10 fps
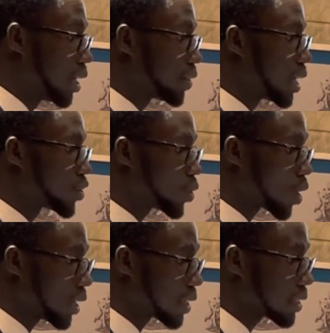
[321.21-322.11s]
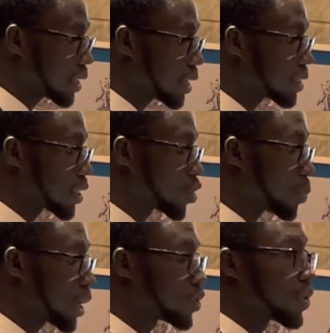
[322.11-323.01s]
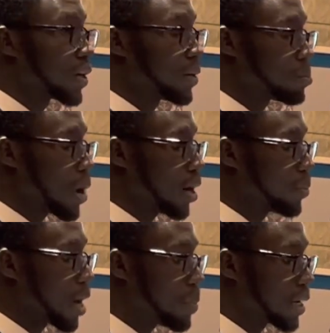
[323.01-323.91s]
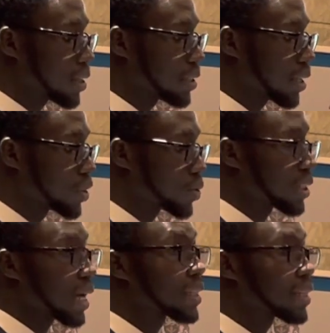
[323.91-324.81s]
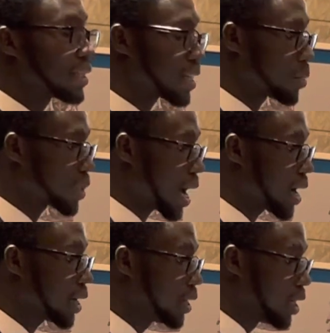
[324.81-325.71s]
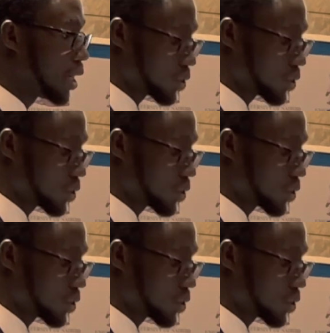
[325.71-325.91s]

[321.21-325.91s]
Then rural residents as compared to the urban residents was like 3 times higher.